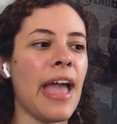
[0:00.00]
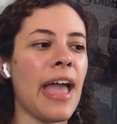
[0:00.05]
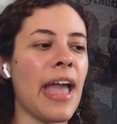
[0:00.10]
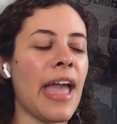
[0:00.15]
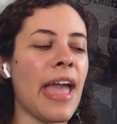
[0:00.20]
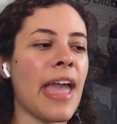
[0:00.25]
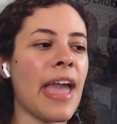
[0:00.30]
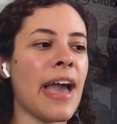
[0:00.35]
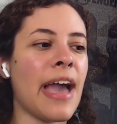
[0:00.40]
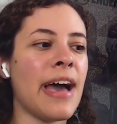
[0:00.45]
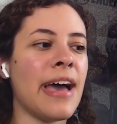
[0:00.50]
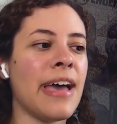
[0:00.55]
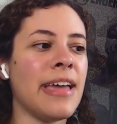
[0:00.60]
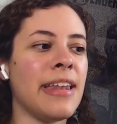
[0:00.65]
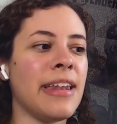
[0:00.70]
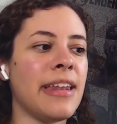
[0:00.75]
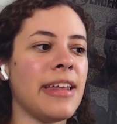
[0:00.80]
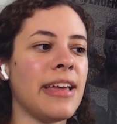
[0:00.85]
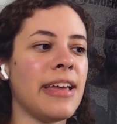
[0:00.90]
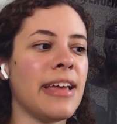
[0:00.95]

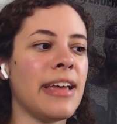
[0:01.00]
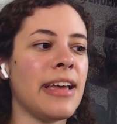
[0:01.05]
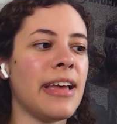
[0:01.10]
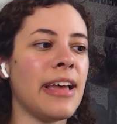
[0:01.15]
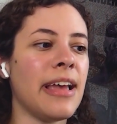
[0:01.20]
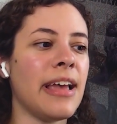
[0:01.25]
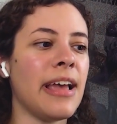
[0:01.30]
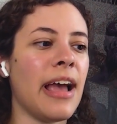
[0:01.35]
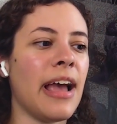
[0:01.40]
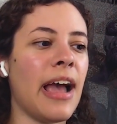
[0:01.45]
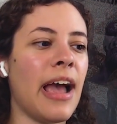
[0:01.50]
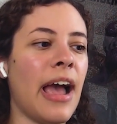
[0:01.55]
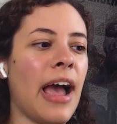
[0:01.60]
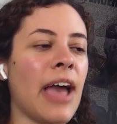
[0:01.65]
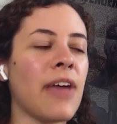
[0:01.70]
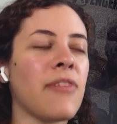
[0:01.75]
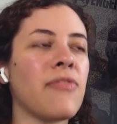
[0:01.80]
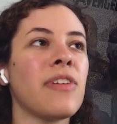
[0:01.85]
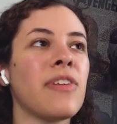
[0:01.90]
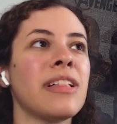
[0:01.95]
And
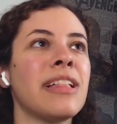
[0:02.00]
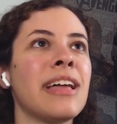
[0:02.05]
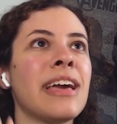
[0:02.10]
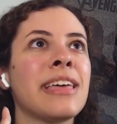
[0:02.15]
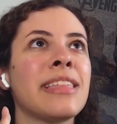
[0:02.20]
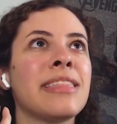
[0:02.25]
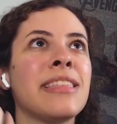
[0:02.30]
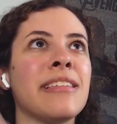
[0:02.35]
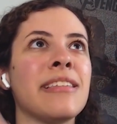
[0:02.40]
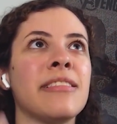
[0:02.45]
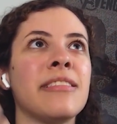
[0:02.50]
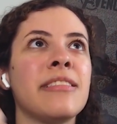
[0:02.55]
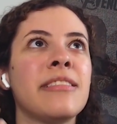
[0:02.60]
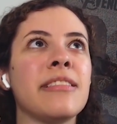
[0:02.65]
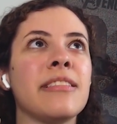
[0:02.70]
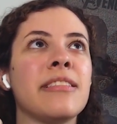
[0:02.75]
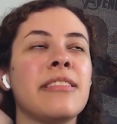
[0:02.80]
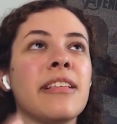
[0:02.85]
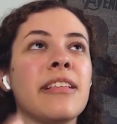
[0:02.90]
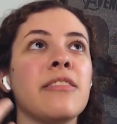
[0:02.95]
I feel like this
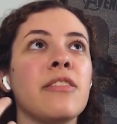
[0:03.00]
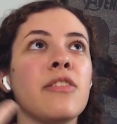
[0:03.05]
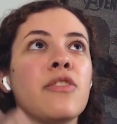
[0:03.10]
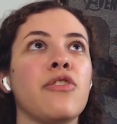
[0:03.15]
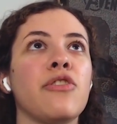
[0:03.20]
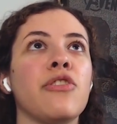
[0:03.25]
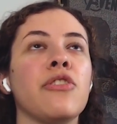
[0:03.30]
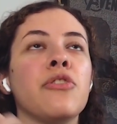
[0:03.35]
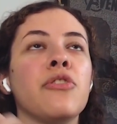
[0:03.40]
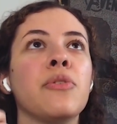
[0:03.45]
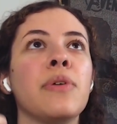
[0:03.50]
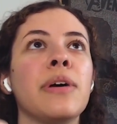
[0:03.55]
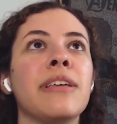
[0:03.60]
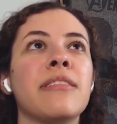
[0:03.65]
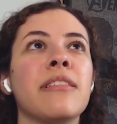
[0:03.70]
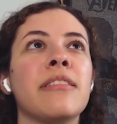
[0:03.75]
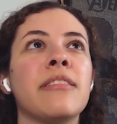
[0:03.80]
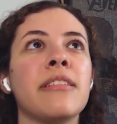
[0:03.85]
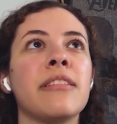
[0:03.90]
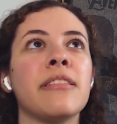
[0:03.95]
season two
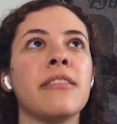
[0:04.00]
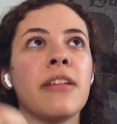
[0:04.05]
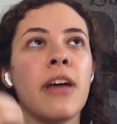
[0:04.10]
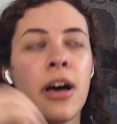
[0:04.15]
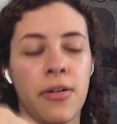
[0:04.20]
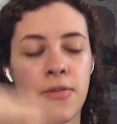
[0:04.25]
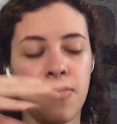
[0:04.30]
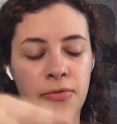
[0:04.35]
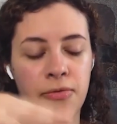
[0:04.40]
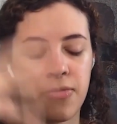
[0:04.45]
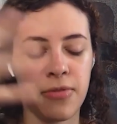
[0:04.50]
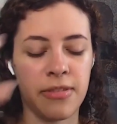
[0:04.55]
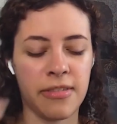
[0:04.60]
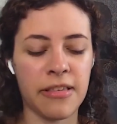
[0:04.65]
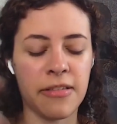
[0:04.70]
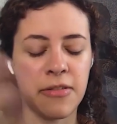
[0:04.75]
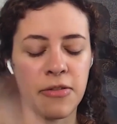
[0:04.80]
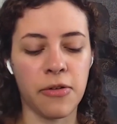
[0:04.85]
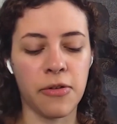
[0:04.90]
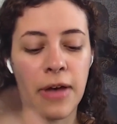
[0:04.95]
is a season of
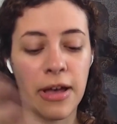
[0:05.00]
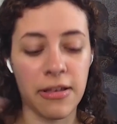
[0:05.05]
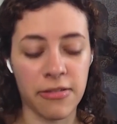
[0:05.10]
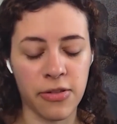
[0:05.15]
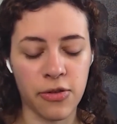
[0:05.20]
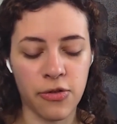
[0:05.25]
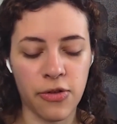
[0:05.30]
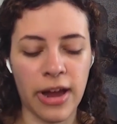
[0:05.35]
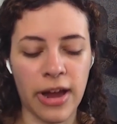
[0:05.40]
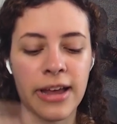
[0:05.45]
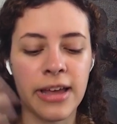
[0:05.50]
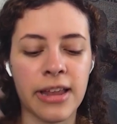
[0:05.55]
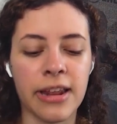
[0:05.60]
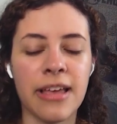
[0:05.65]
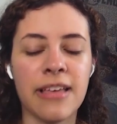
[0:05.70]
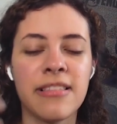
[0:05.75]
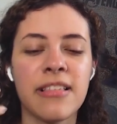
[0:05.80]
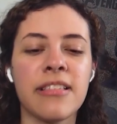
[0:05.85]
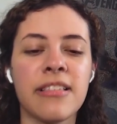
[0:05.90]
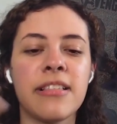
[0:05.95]
season two of House of the Dragon
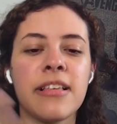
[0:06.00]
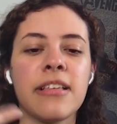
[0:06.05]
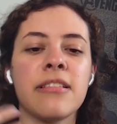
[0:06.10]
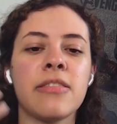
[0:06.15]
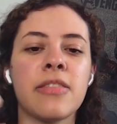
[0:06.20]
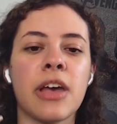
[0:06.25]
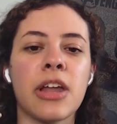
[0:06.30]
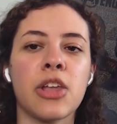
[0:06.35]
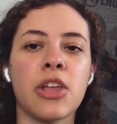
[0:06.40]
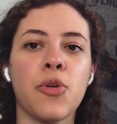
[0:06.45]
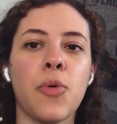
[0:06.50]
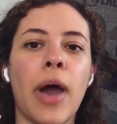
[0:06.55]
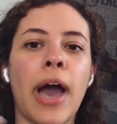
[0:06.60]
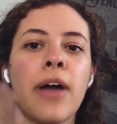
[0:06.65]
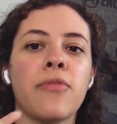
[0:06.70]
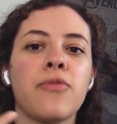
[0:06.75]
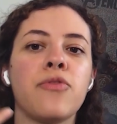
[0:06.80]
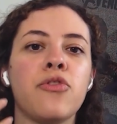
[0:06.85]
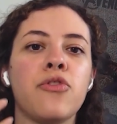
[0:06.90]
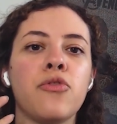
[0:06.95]
is a season that you
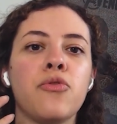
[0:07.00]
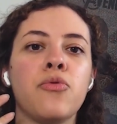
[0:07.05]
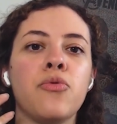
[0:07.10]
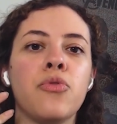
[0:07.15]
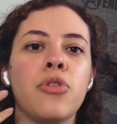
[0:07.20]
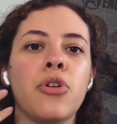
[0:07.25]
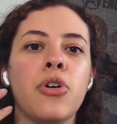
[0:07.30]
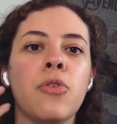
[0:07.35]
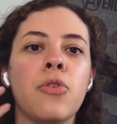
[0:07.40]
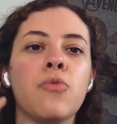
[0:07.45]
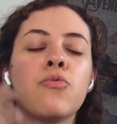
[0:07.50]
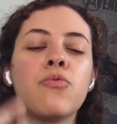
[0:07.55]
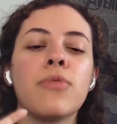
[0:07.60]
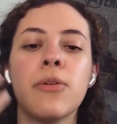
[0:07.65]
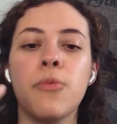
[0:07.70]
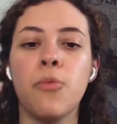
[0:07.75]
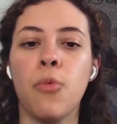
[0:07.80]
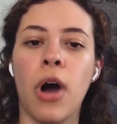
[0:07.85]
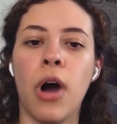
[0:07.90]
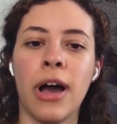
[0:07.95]
have to
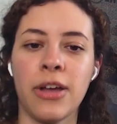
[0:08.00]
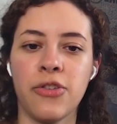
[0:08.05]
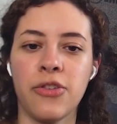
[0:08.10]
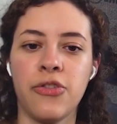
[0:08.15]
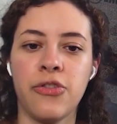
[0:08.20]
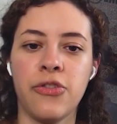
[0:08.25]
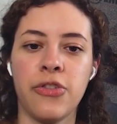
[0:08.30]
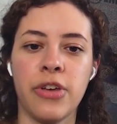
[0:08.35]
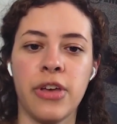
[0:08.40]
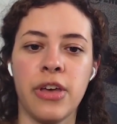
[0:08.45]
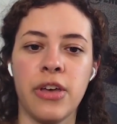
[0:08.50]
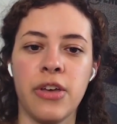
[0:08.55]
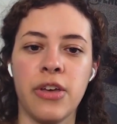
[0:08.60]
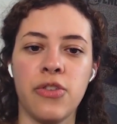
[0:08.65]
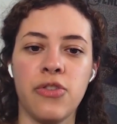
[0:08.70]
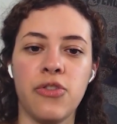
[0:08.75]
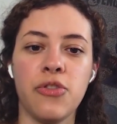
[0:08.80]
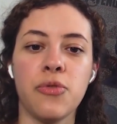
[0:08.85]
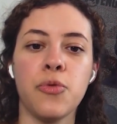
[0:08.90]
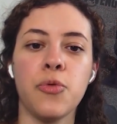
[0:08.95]
rewatch
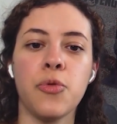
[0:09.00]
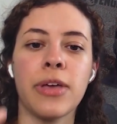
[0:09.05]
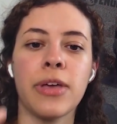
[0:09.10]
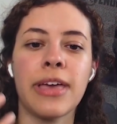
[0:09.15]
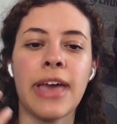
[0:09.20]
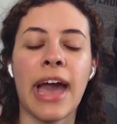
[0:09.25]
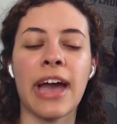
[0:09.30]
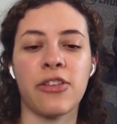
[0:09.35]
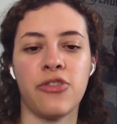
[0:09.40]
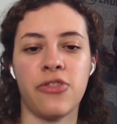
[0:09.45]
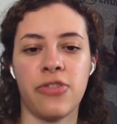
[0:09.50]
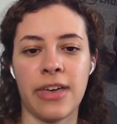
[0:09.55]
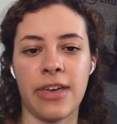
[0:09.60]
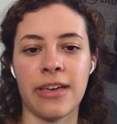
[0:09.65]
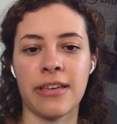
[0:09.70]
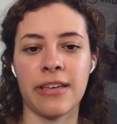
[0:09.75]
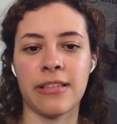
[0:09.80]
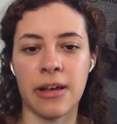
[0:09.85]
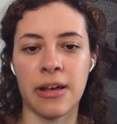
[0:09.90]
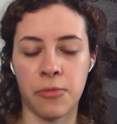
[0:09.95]
to catch
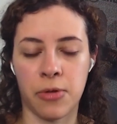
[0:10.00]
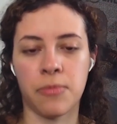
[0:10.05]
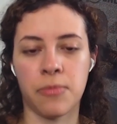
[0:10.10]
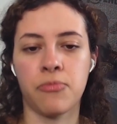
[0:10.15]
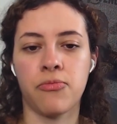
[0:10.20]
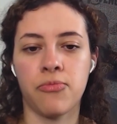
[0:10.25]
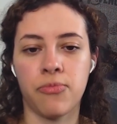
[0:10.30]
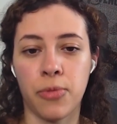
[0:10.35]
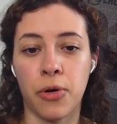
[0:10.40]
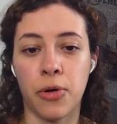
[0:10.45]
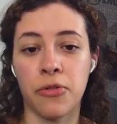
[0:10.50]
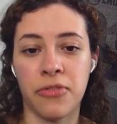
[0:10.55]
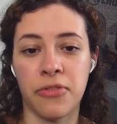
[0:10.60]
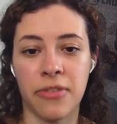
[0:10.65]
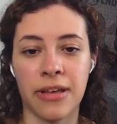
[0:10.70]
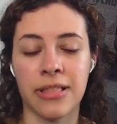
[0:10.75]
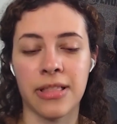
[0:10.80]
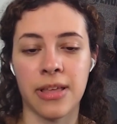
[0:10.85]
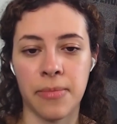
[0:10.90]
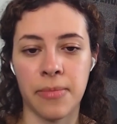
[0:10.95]
things that were most
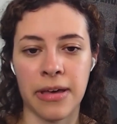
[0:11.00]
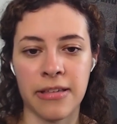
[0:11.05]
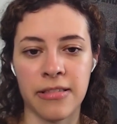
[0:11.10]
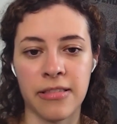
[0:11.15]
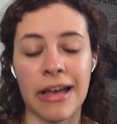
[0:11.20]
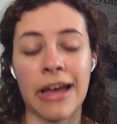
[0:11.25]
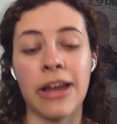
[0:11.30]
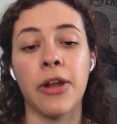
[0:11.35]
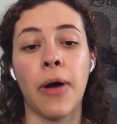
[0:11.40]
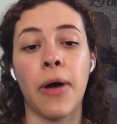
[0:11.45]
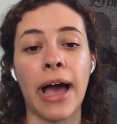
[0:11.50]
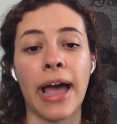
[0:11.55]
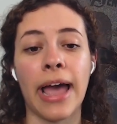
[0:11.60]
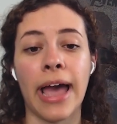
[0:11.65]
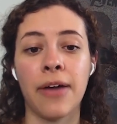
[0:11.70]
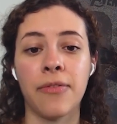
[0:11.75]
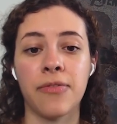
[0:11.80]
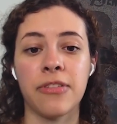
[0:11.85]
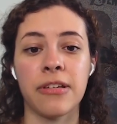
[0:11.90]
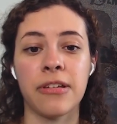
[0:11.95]
likely missed. I know I
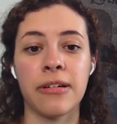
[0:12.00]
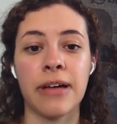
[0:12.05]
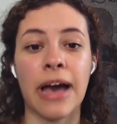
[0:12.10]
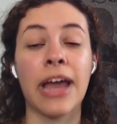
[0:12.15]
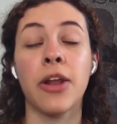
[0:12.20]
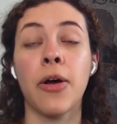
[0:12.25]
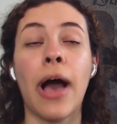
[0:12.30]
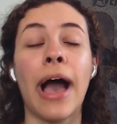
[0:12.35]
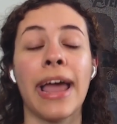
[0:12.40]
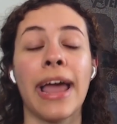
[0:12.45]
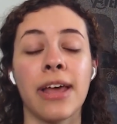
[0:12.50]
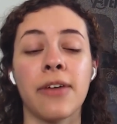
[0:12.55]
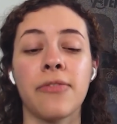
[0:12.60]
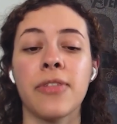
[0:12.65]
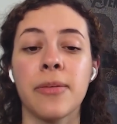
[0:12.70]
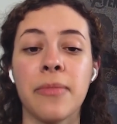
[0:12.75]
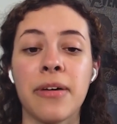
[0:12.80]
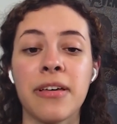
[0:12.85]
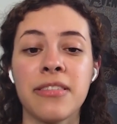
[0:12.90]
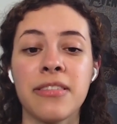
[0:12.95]
have to, I know I
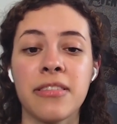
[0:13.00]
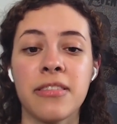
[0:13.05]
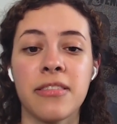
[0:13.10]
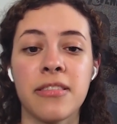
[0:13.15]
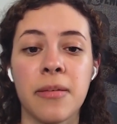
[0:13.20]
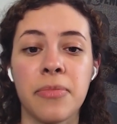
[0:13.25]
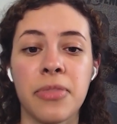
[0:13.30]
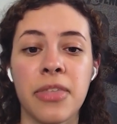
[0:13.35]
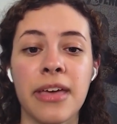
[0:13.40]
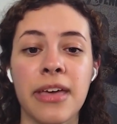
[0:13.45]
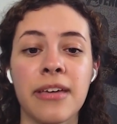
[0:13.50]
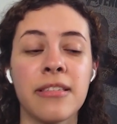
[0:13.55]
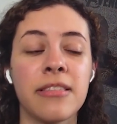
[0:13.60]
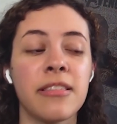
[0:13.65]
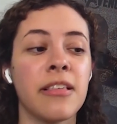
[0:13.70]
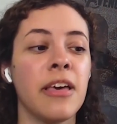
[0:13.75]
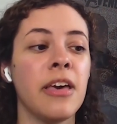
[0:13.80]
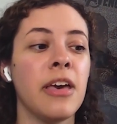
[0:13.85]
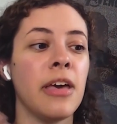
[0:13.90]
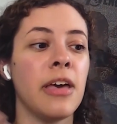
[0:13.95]
definitely missed some
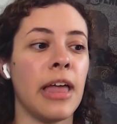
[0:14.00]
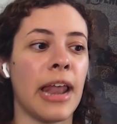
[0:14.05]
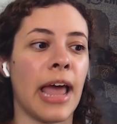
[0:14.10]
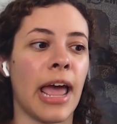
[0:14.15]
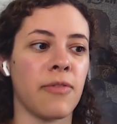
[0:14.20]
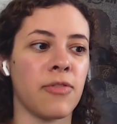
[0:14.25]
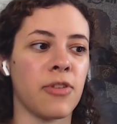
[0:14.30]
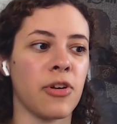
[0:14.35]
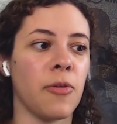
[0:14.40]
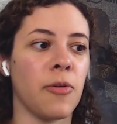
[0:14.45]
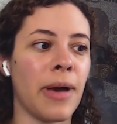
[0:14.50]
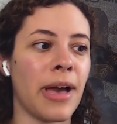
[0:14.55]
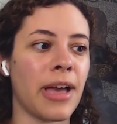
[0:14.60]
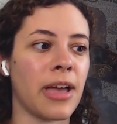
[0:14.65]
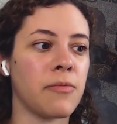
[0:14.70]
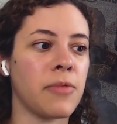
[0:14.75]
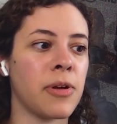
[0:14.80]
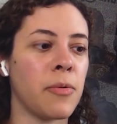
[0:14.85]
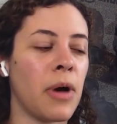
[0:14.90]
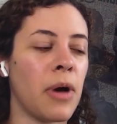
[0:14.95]
things and I have to go back
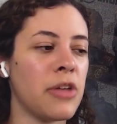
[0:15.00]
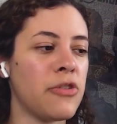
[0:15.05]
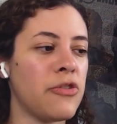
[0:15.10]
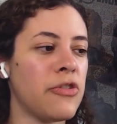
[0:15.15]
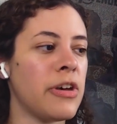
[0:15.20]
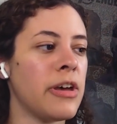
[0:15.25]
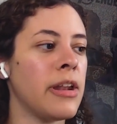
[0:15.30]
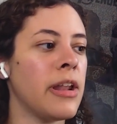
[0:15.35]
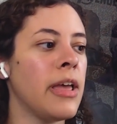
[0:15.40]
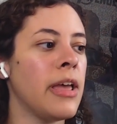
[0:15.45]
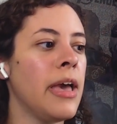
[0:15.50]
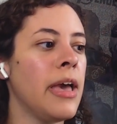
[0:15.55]
and rewatch it.